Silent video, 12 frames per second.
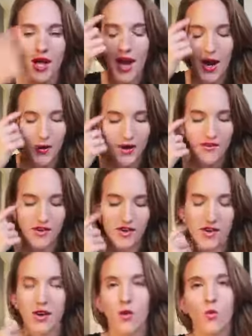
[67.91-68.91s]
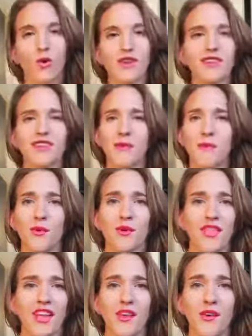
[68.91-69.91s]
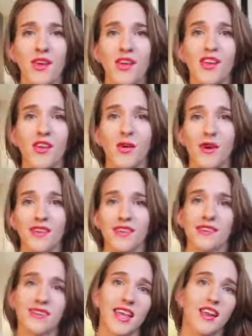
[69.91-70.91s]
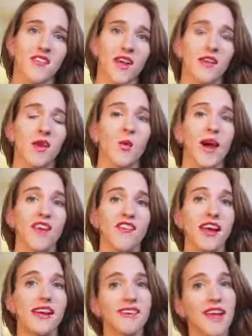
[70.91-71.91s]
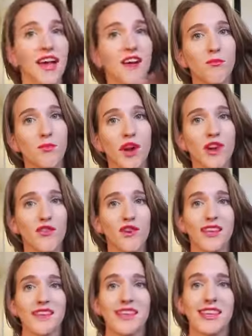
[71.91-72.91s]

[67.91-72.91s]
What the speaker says: However, one simple thing you could do is instead of having white rice, have brown rice.